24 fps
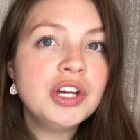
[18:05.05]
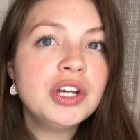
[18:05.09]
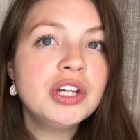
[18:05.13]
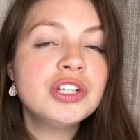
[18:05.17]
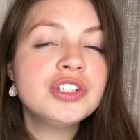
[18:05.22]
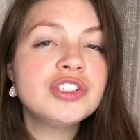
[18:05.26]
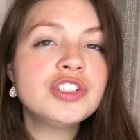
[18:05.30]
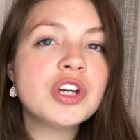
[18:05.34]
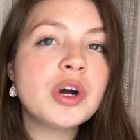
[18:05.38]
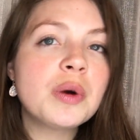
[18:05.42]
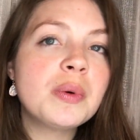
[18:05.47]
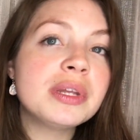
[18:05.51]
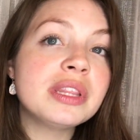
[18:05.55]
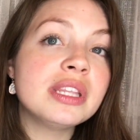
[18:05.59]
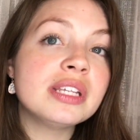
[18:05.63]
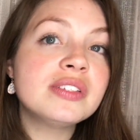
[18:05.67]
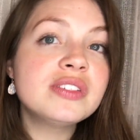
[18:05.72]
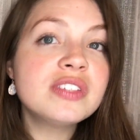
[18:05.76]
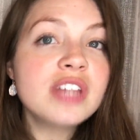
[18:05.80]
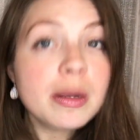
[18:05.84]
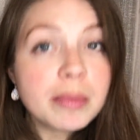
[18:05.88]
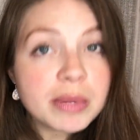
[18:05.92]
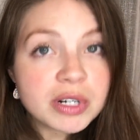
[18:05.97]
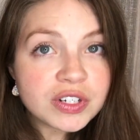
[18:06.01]
So in the
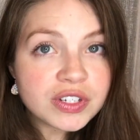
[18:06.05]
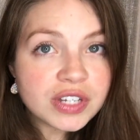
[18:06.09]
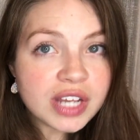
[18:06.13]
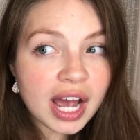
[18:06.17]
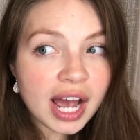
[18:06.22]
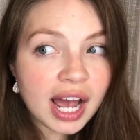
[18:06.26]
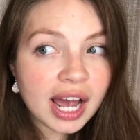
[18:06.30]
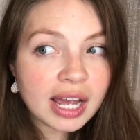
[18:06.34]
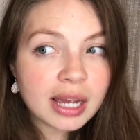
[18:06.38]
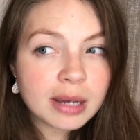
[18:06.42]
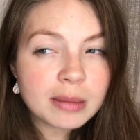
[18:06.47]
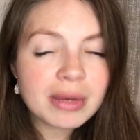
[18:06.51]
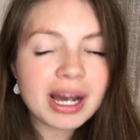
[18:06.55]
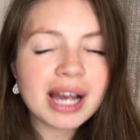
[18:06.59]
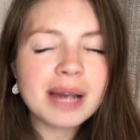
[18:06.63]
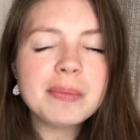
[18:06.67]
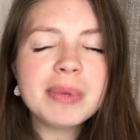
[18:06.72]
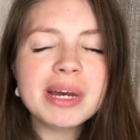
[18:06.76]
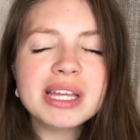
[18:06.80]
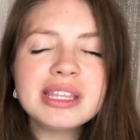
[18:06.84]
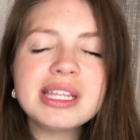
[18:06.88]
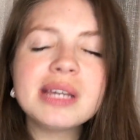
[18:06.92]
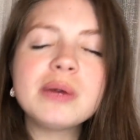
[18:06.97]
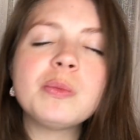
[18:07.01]
summertime, I
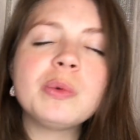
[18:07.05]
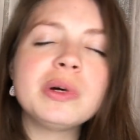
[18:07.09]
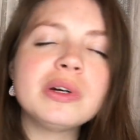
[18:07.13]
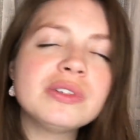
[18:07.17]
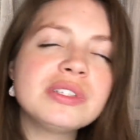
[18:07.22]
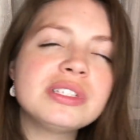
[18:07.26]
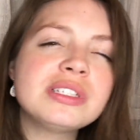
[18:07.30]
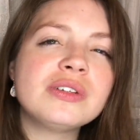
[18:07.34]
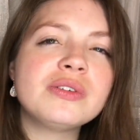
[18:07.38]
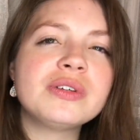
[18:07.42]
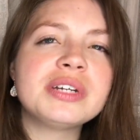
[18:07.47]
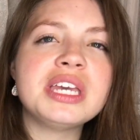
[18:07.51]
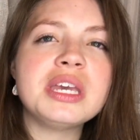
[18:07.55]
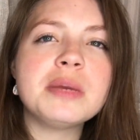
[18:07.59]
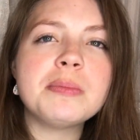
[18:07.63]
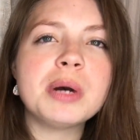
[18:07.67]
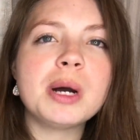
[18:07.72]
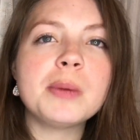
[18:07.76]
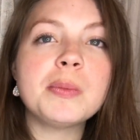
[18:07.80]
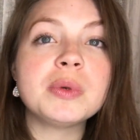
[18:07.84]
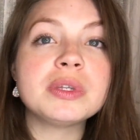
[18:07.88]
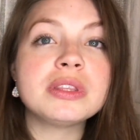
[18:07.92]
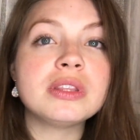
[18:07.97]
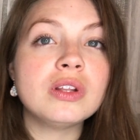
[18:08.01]
bet they will still keep
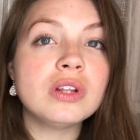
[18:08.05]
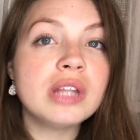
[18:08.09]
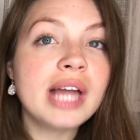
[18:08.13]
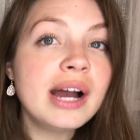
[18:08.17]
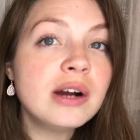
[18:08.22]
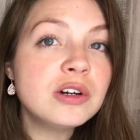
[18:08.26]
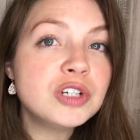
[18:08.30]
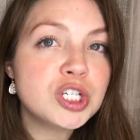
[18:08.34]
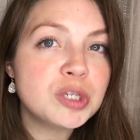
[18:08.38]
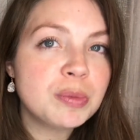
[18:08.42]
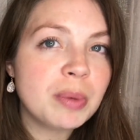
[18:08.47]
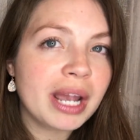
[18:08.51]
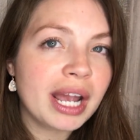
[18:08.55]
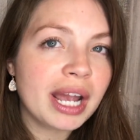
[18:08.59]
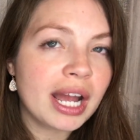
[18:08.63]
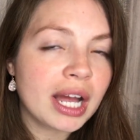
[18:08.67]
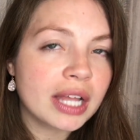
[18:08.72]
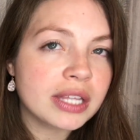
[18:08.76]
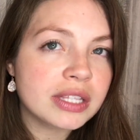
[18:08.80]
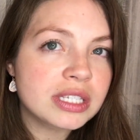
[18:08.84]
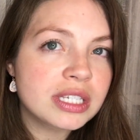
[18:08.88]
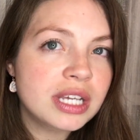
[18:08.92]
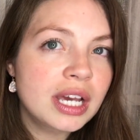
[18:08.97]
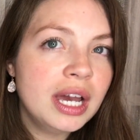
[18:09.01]
up with the lounge
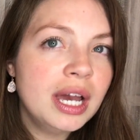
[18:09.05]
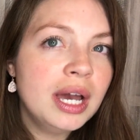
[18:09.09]
pants,